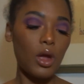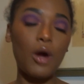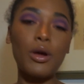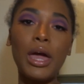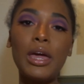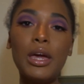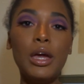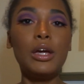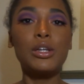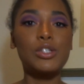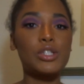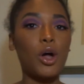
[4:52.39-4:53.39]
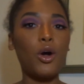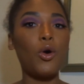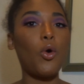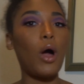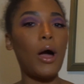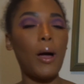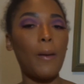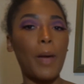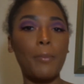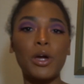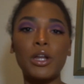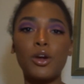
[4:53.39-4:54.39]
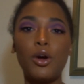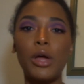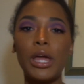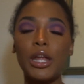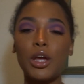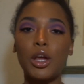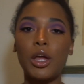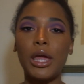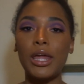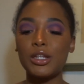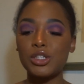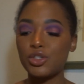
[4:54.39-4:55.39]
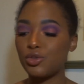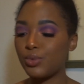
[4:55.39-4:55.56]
Okay, so I'm gonna go ahead and head into the